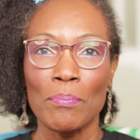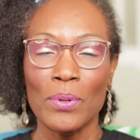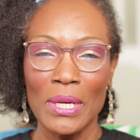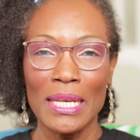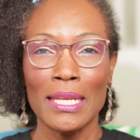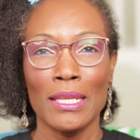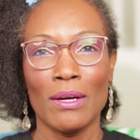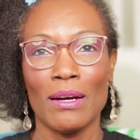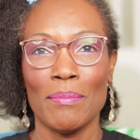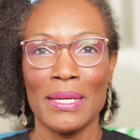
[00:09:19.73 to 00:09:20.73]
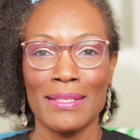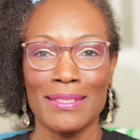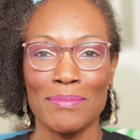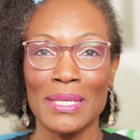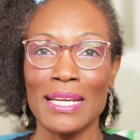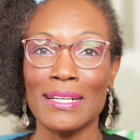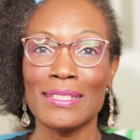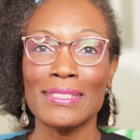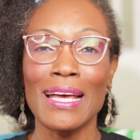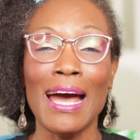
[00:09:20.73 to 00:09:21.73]
put it in the comments,
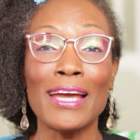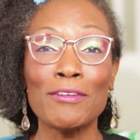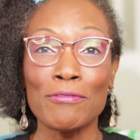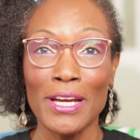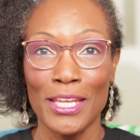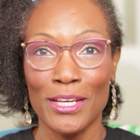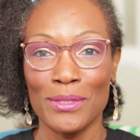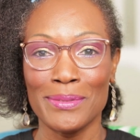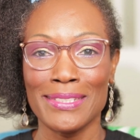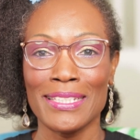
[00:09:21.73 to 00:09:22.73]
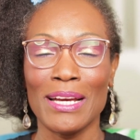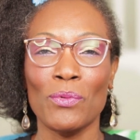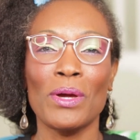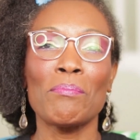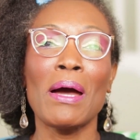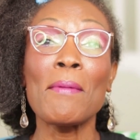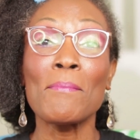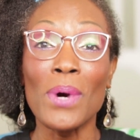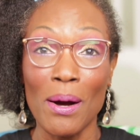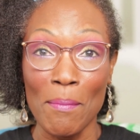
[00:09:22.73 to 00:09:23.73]
because I find out when my
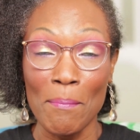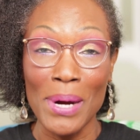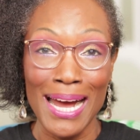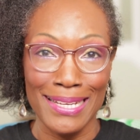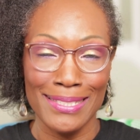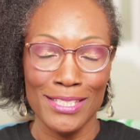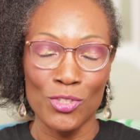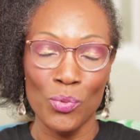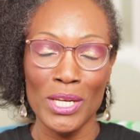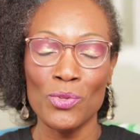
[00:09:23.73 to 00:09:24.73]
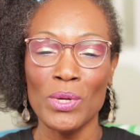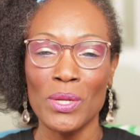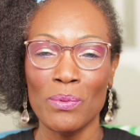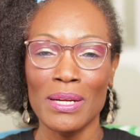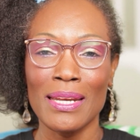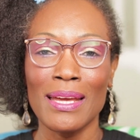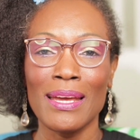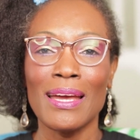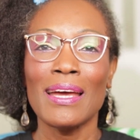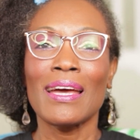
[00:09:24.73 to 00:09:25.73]
mom passed in 2021,
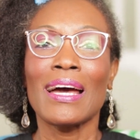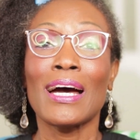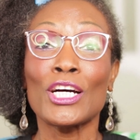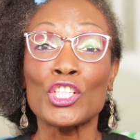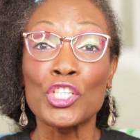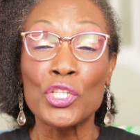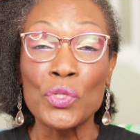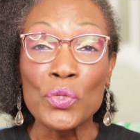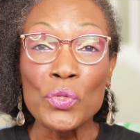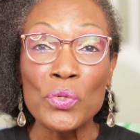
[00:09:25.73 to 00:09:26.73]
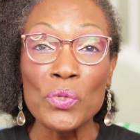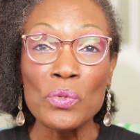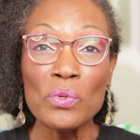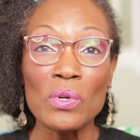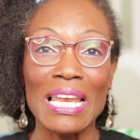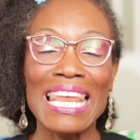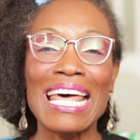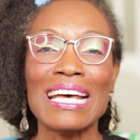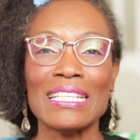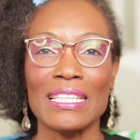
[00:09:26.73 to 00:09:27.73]
her true
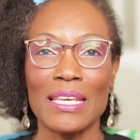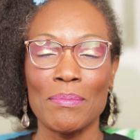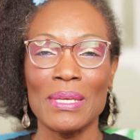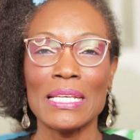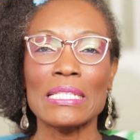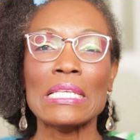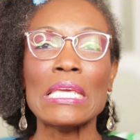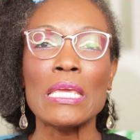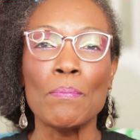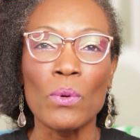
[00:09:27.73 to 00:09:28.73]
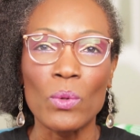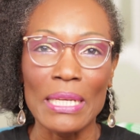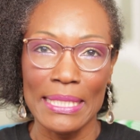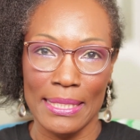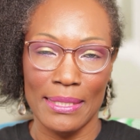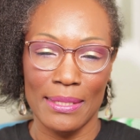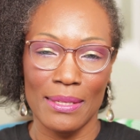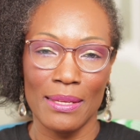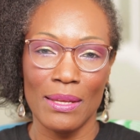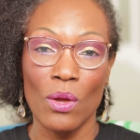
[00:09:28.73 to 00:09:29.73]
last name is Hippolyte,
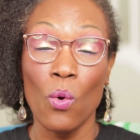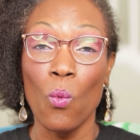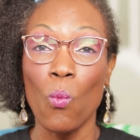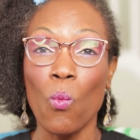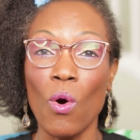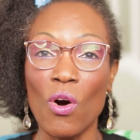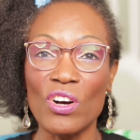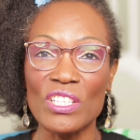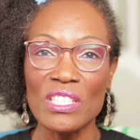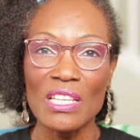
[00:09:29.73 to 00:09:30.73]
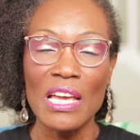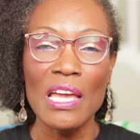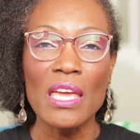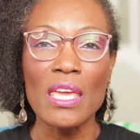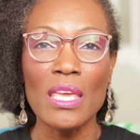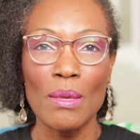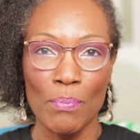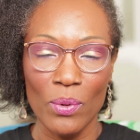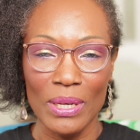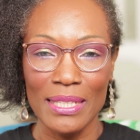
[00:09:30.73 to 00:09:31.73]
was
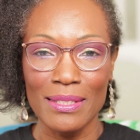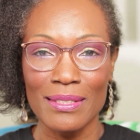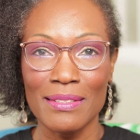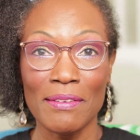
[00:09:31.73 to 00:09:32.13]
Hippolyte.